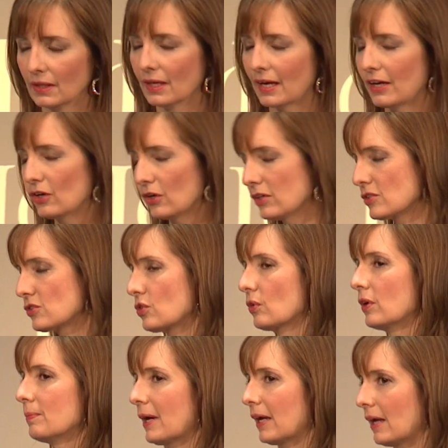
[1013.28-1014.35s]
I heard a
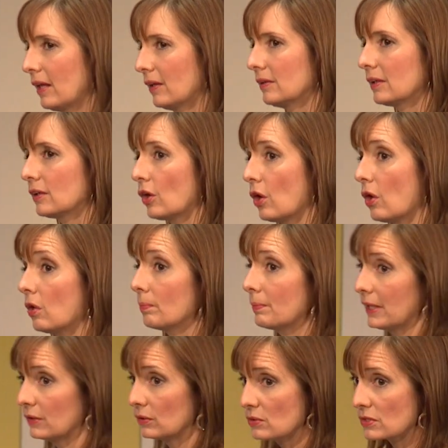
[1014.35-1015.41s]
story about Ellen
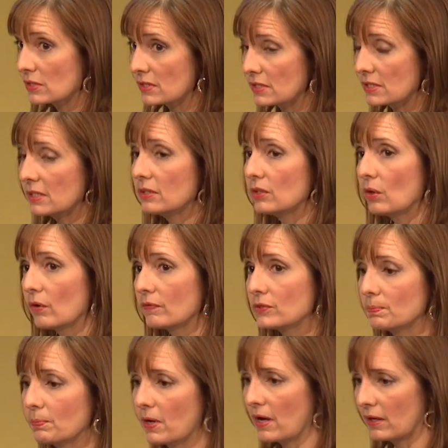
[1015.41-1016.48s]
Coleman, who's the CEO of
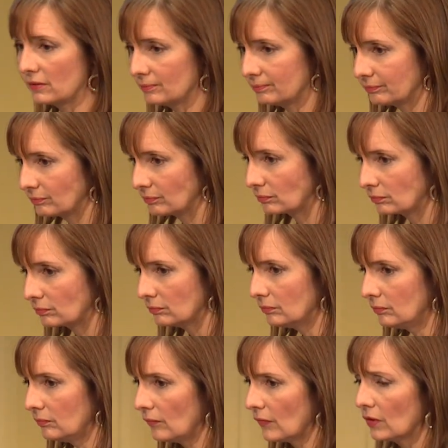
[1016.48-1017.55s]
DuPont.
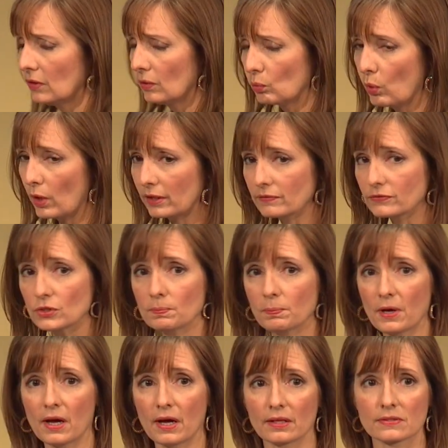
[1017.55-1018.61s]
One of
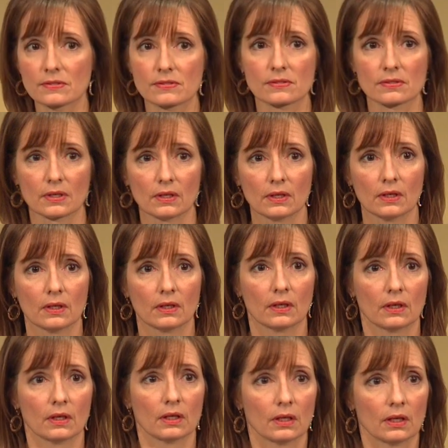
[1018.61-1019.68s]
DuPont's
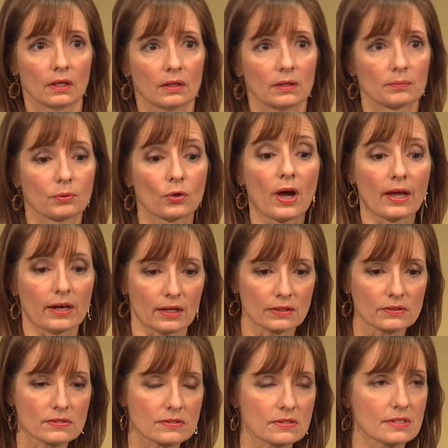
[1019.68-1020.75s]

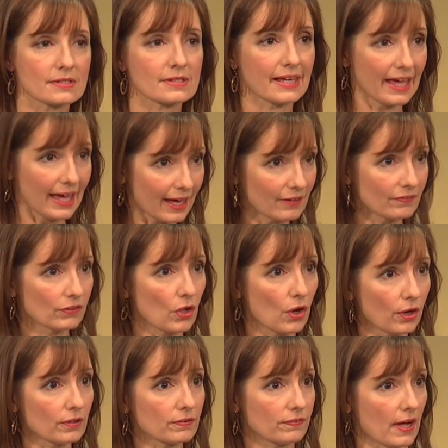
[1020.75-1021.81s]
products is
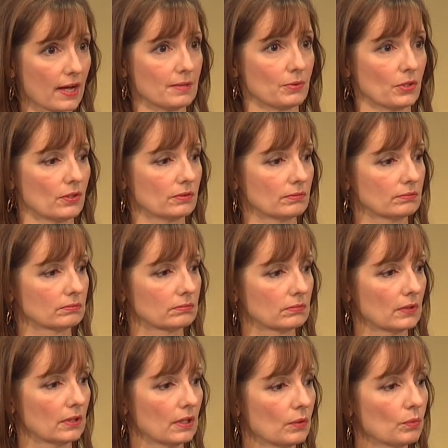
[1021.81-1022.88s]
Kevlar fiber,
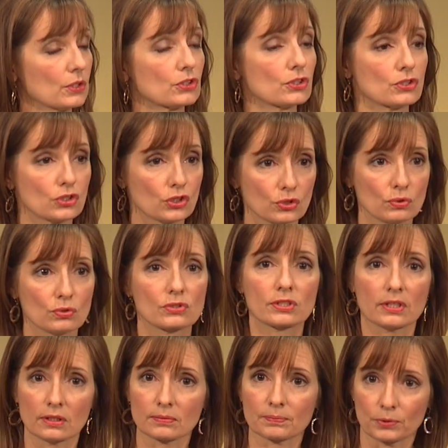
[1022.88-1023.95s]
which is used in